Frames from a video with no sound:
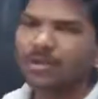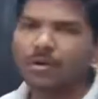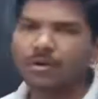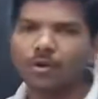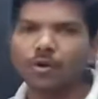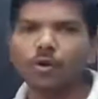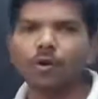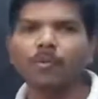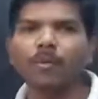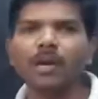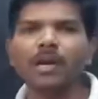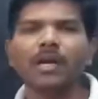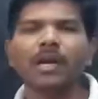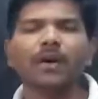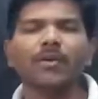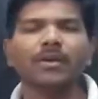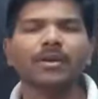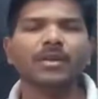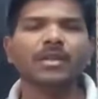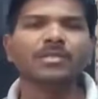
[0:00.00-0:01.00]
Global
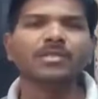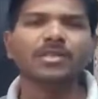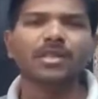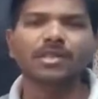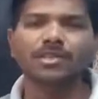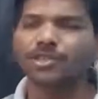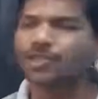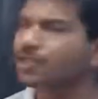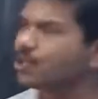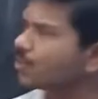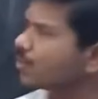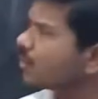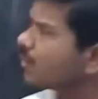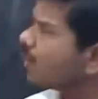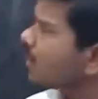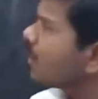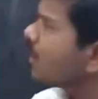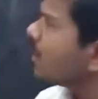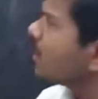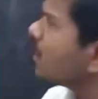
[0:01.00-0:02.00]
Governance
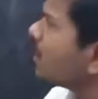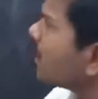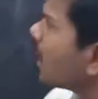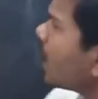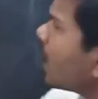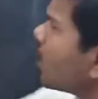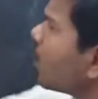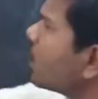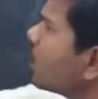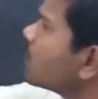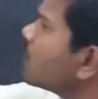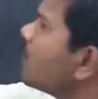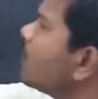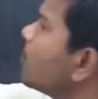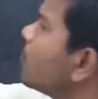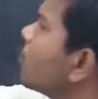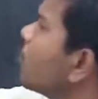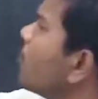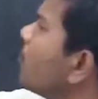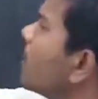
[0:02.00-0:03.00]
Institute. There are a lot of
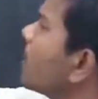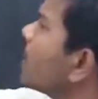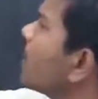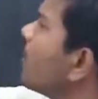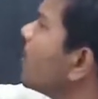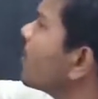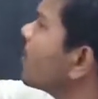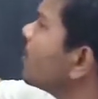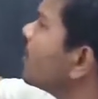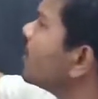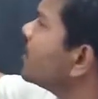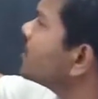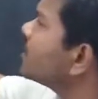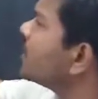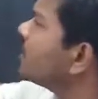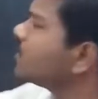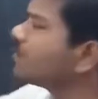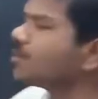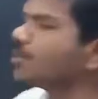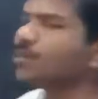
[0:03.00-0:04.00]
global governance
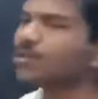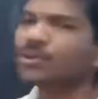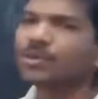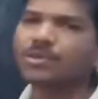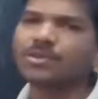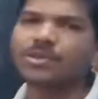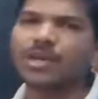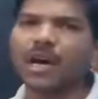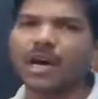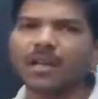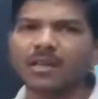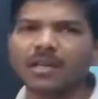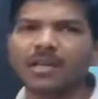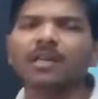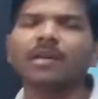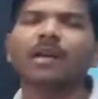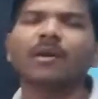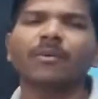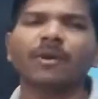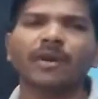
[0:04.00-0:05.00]
institutes are there
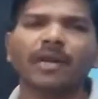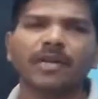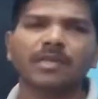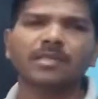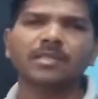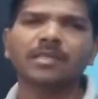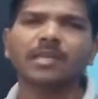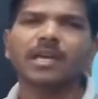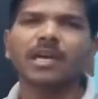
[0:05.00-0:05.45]
nowadays.